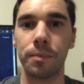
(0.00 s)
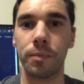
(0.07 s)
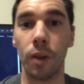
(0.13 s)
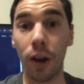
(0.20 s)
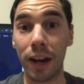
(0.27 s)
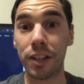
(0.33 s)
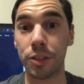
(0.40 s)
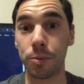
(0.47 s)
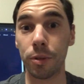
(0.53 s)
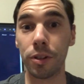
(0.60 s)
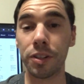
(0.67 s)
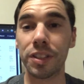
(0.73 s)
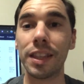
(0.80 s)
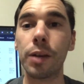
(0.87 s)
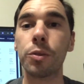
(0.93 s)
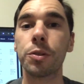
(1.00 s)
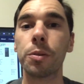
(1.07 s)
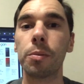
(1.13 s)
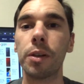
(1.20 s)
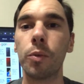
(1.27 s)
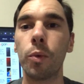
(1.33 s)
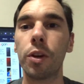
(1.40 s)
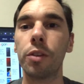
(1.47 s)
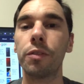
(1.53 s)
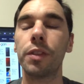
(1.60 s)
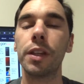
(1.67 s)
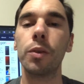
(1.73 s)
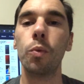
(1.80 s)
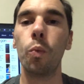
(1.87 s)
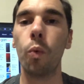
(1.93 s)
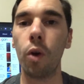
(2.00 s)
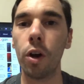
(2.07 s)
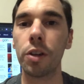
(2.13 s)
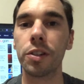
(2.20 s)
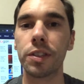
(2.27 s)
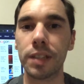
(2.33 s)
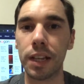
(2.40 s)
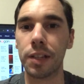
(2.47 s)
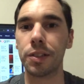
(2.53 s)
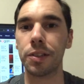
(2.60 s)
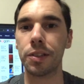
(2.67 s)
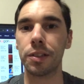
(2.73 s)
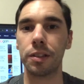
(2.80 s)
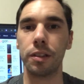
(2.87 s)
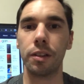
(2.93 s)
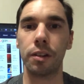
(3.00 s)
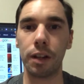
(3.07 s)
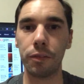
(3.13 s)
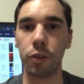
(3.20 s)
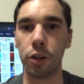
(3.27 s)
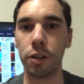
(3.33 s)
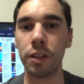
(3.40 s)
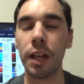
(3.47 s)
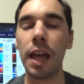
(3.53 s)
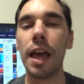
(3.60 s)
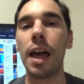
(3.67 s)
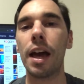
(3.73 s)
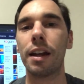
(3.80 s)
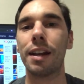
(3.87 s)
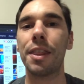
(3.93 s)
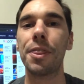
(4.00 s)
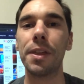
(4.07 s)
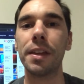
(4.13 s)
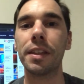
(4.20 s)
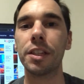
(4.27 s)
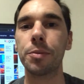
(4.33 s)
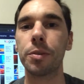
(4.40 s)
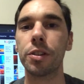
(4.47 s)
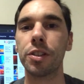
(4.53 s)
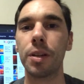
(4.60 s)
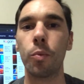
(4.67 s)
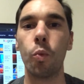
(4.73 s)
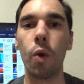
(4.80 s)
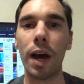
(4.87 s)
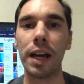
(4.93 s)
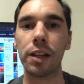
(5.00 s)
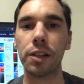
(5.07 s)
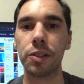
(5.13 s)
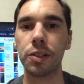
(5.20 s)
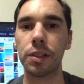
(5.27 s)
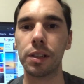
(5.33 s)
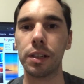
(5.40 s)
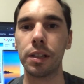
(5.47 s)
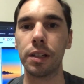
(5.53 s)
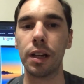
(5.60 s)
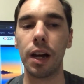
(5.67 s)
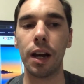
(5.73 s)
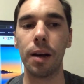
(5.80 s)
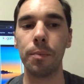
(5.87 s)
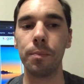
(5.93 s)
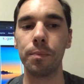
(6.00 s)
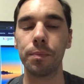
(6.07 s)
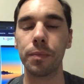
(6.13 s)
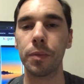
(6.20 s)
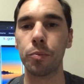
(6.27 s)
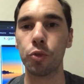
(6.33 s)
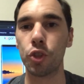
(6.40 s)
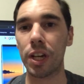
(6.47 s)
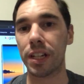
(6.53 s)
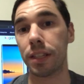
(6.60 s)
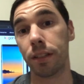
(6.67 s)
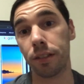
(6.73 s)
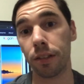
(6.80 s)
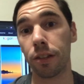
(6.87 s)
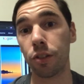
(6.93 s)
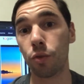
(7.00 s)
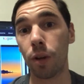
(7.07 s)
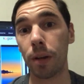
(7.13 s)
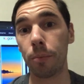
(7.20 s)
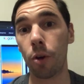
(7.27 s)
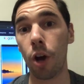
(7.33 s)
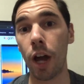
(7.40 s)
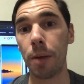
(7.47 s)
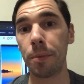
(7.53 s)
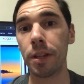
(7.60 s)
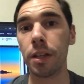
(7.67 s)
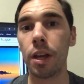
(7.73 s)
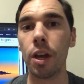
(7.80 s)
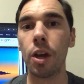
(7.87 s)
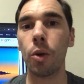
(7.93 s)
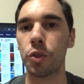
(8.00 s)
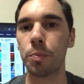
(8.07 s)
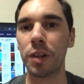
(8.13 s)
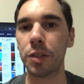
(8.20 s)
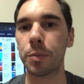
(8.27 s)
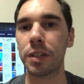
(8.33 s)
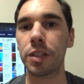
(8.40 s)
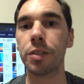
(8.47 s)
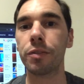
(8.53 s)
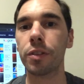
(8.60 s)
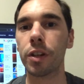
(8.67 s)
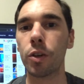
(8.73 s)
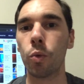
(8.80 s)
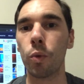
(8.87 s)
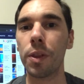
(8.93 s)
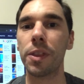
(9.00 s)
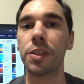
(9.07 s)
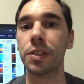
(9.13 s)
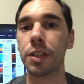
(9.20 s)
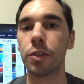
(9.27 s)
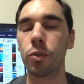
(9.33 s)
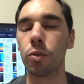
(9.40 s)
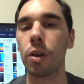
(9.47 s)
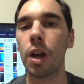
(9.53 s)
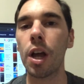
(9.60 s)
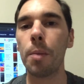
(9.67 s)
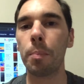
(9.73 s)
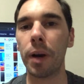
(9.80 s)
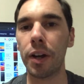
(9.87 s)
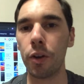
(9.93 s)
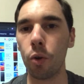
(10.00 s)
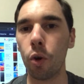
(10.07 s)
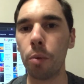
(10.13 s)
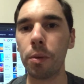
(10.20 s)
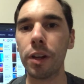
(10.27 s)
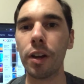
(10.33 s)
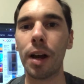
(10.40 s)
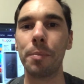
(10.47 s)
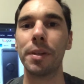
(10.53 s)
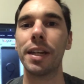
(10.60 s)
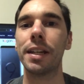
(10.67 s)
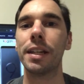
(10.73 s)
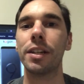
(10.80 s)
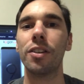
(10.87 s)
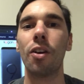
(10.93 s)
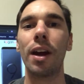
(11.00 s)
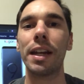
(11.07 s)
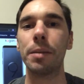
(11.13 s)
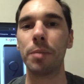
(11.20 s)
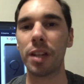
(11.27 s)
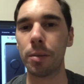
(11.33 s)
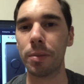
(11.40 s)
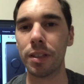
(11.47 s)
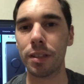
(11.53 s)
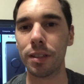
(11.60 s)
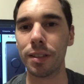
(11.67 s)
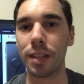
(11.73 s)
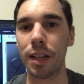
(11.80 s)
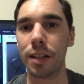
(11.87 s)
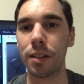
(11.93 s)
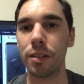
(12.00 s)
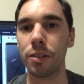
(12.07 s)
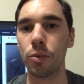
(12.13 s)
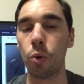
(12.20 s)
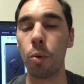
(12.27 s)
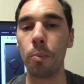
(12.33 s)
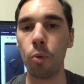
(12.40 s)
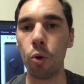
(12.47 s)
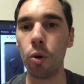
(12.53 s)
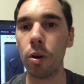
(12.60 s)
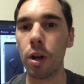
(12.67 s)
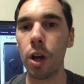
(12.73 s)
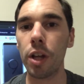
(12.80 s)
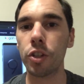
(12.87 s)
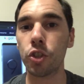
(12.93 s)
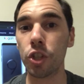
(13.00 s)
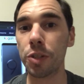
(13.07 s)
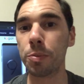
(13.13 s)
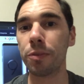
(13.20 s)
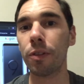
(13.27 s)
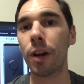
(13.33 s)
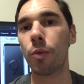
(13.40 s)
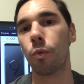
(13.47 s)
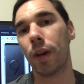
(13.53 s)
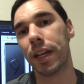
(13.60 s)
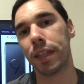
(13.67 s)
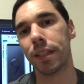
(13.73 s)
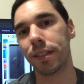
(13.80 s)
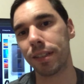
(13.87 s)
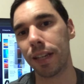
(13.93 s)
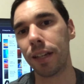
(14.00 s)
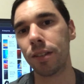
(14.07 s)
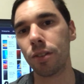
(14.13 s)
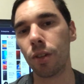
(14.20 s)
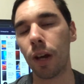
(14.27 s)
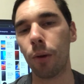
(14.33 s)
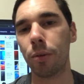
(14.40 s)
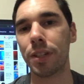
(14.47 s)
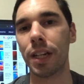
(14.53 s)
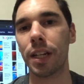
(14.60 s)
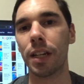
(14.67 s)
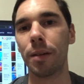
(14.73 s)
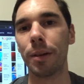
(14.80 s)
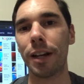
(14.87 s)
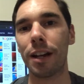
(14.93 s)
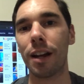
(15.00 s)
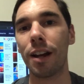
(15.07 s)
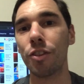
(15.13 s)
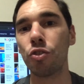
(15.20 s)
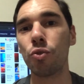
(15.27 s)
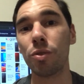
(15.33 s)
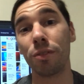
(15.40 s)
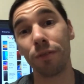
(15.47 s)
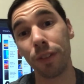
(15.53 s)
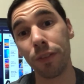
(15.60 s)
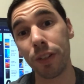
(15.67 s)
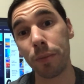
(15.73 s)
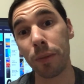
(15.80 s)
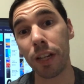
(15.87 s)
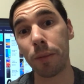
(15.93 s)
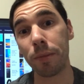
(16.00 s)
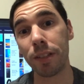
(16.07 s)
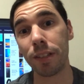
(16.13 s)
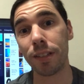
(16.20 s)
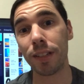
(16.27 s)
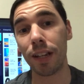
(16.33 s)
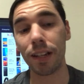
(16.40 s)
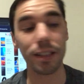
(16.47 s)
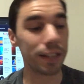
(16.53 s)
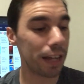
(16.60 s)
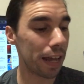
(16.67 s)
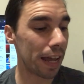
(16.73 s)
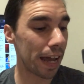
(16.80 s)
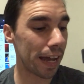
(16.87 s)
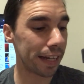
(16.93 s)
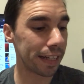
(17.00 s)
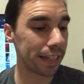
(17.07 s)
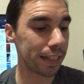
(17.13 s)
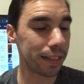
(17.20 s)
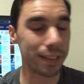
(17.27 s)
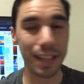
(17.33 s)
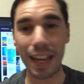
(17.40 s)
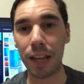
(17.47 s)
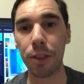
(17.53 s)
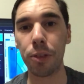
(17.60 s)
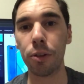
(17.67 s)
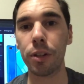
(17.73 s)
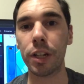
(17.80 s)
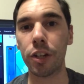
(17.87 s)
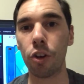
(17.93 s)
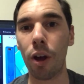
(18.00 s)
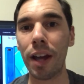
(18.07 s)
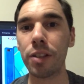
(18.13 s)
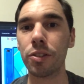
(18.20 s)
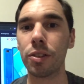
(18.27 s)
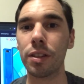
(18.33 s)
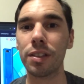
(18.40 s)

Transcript: All right, to be honest, that was probably one of the worst tests that I've gotten. And I think that's because I'm wirelessly projecting to the screen behind me, which must be interfering with the signal. But normally I'm getting 90 megabits a second or more. Just before I ran this test, I was getting about 150 megabits a second, and it is 8:30 at night. So